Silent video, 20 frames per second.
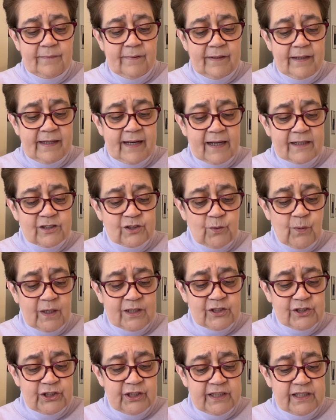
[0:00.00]
The next
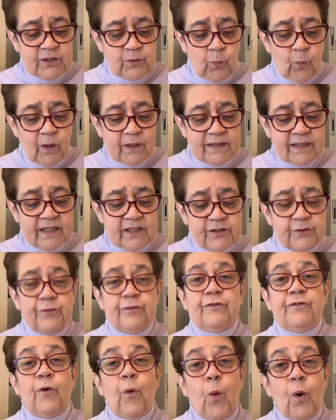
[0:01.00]
question is, what does
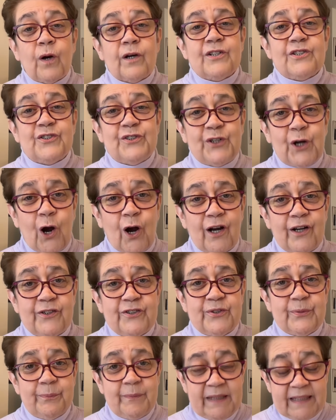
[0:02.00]
four
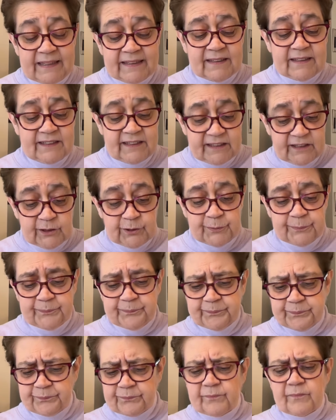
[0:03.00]
stars mean to you?
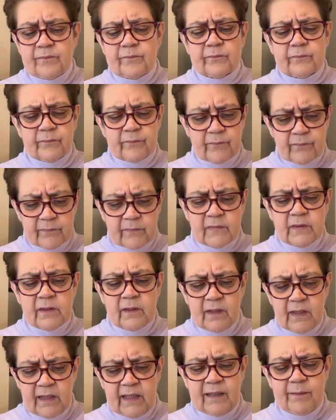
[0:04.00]

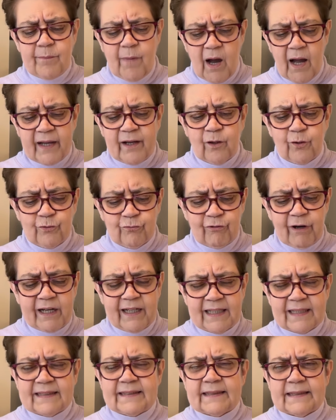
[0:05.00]
In my own
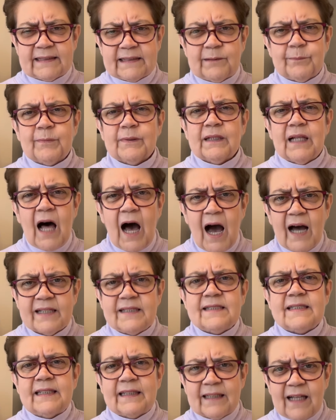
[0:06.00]
rating system,
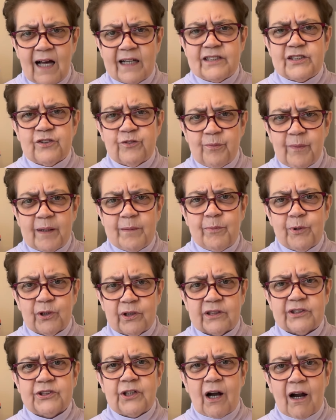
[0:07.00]
lots and lots of my
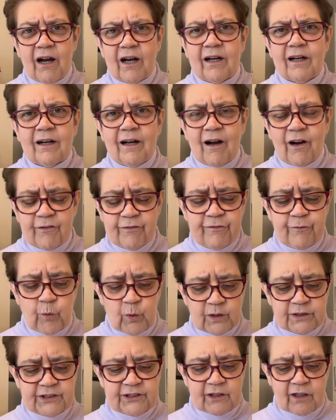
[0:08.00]
books are
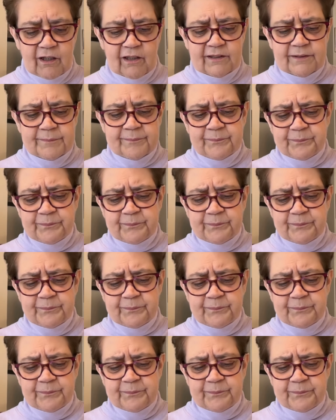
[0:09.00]
four star.